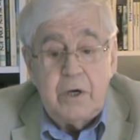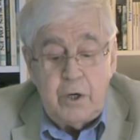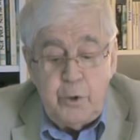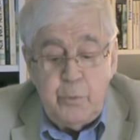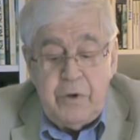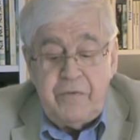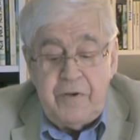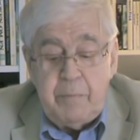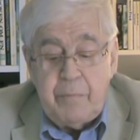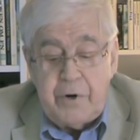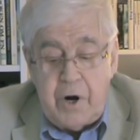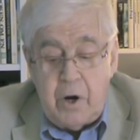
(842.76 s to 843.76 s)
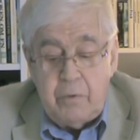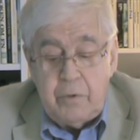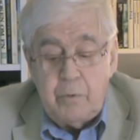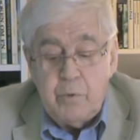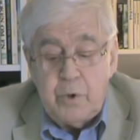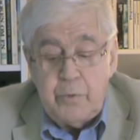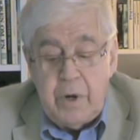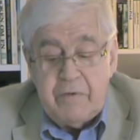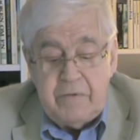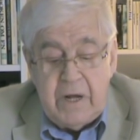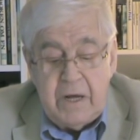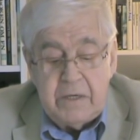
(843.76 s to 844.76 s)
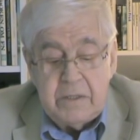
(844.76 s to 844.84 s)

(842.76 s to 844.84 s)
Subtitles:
and we feel proud of what we have done.